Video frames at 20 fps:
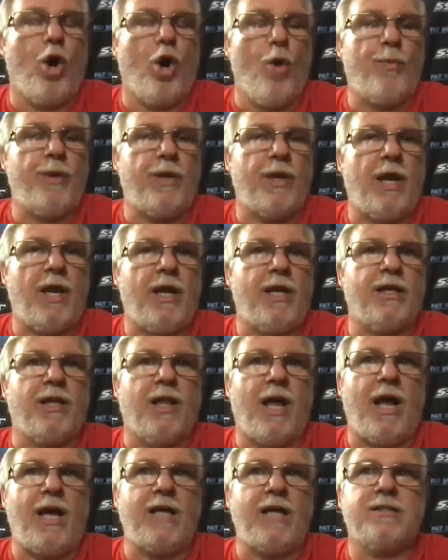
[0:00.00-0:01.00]
open A
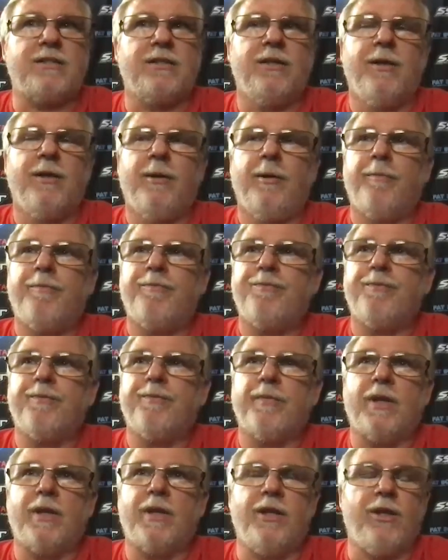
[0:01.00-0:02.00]
class.
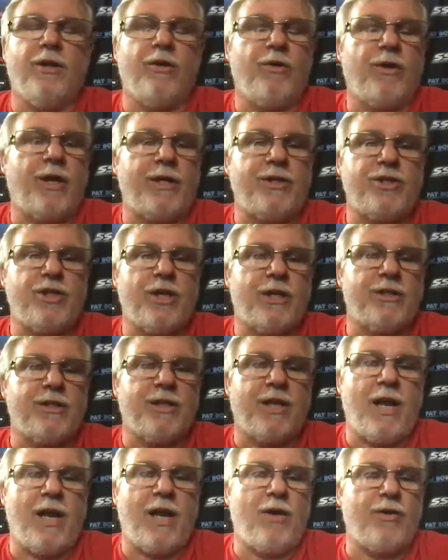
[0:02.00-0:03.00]
You know what? I checked
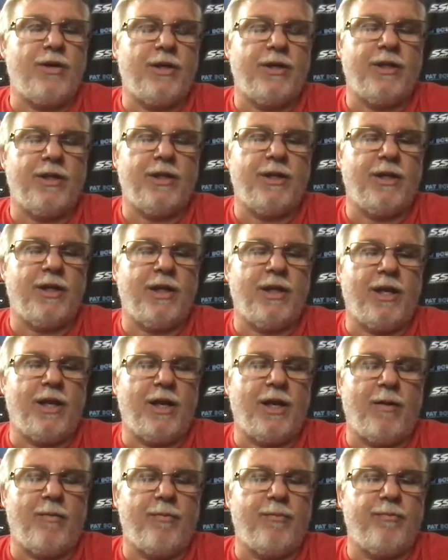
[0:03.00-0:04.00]
it out,
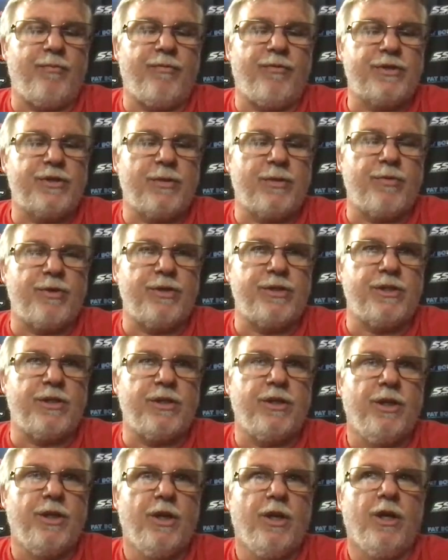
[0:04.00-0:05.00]
and I'm for some
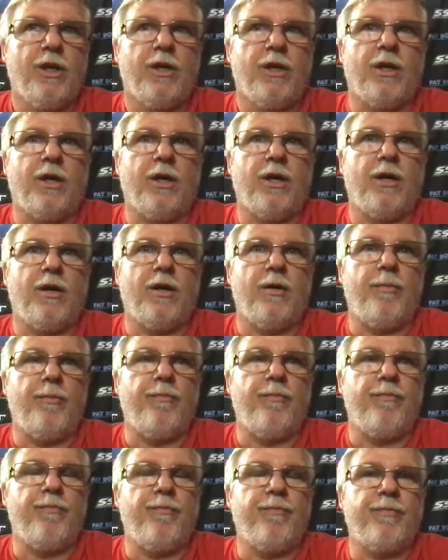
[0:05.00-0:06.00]
reason
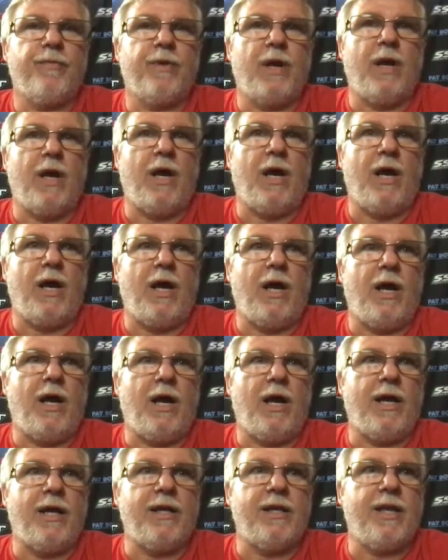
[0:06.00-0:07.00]
um,
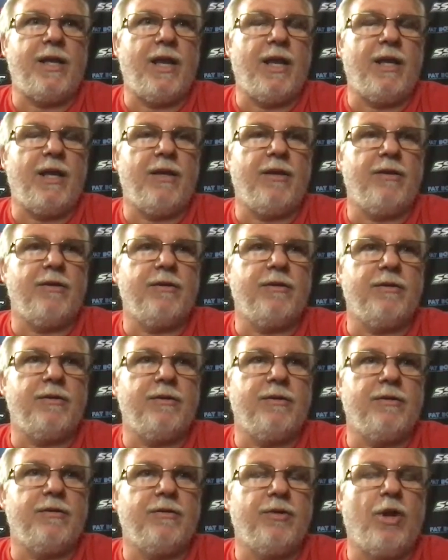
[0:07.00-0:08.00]
I can't
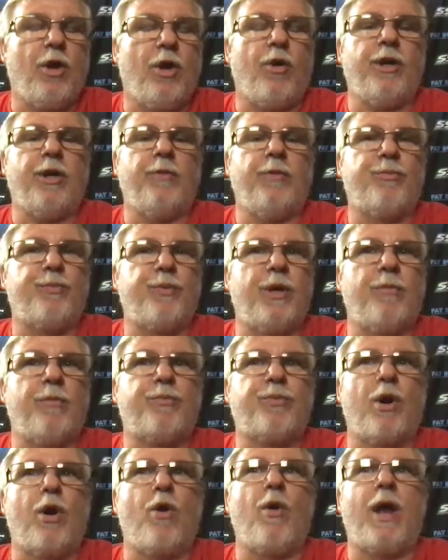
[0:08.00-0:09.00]
uh, in in
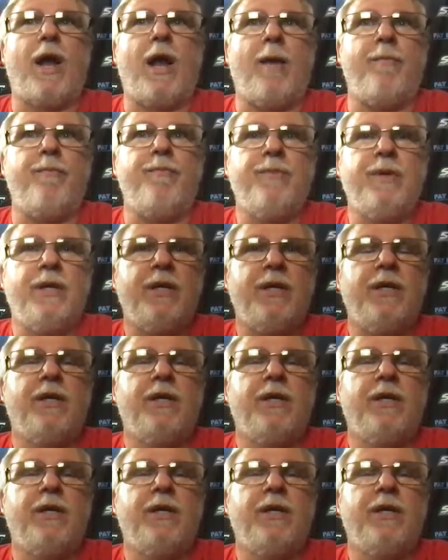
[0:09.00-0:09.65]
pro am.